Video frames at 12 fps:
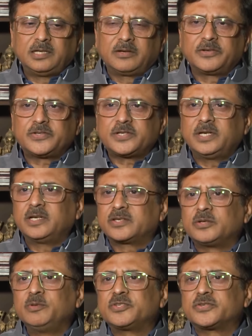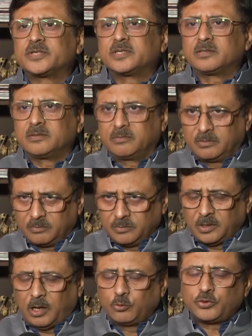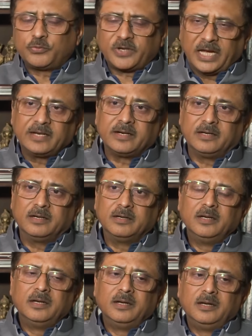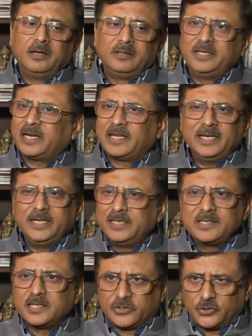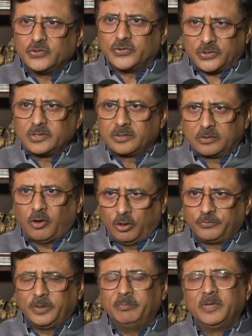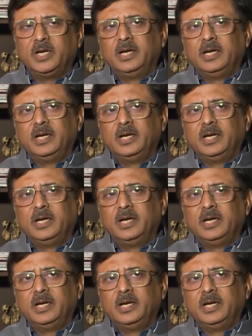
terrorists and extremists out of Canada, they are Canadian citizens, all of them.